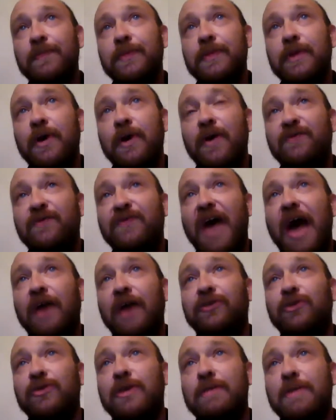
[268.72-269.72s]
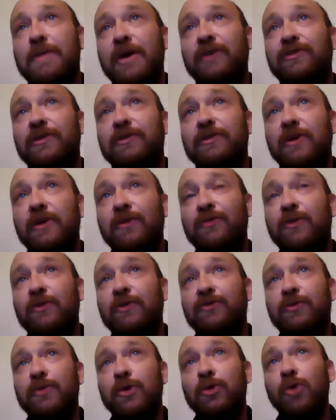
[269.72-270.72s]
a factor that makes it
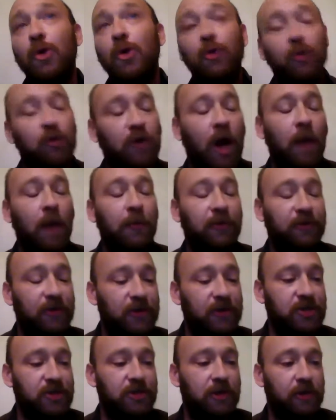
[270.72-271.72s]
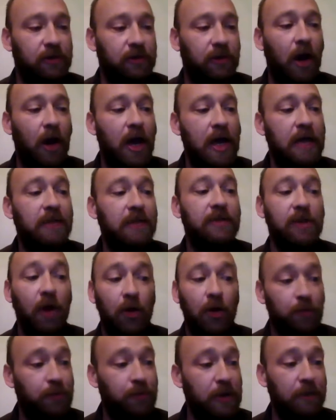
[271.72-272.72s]
different from your local competition and the
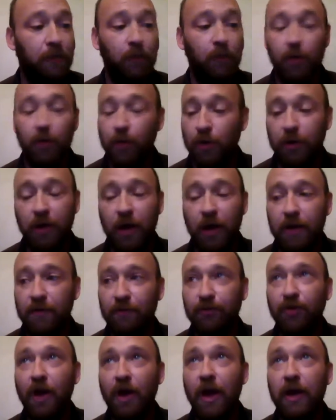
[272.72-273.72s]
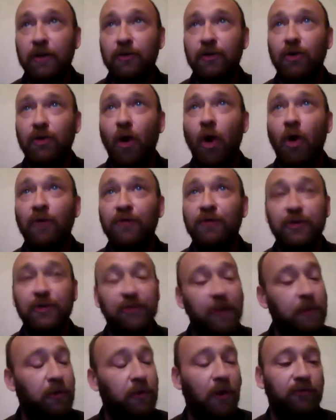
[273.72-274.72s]
other people who are kind of trying to call for the
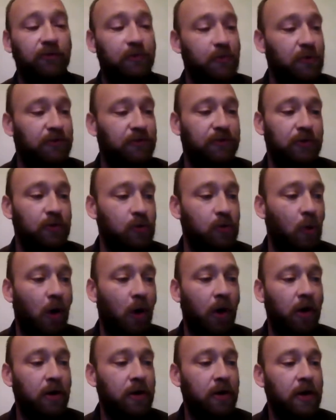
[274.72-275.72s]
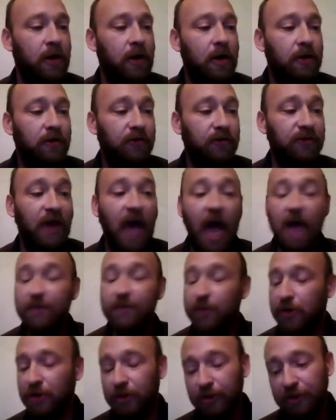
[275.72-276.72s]
same customers that you are? Does it have
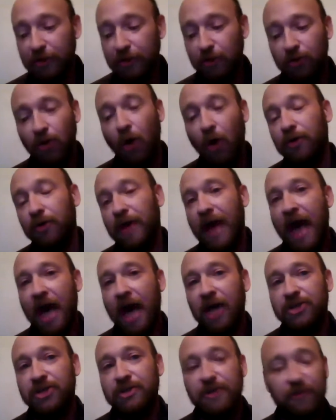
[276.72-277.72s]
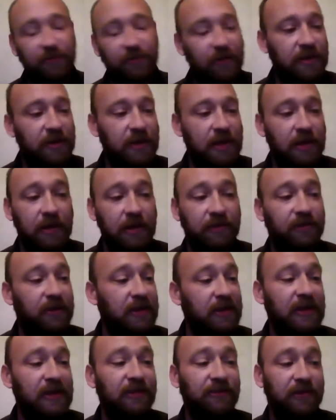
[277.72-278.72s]
a clear call to action? Is it
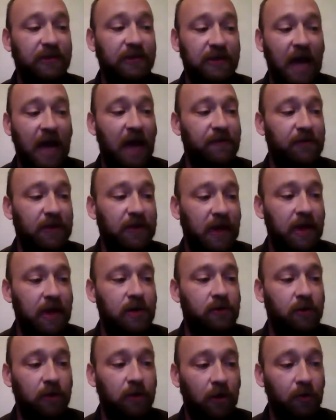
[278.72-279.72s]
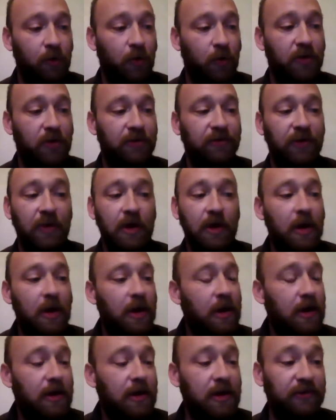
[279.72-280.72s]
easy to navigate? In other words,
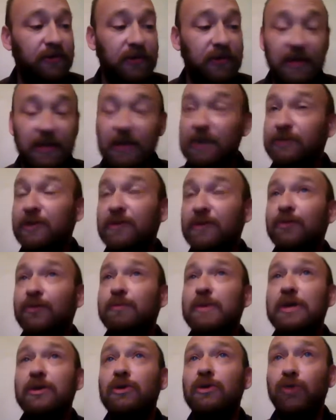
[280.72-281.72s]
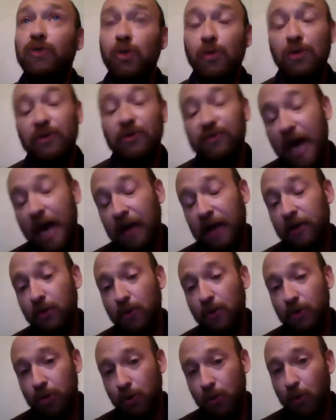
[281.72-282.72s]
is it easy for me to do exactly
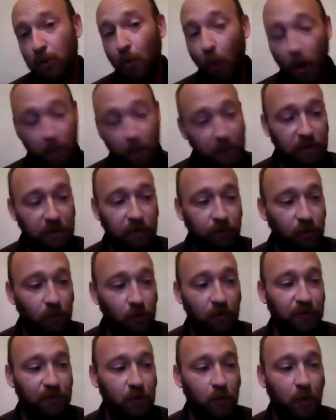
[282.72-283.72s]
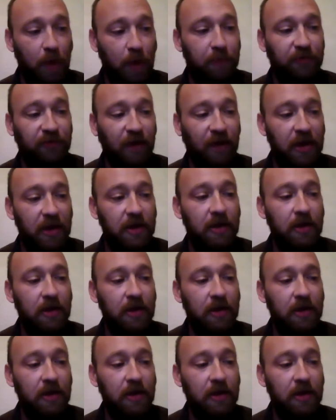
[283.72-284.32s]
what you would want me to do with your website?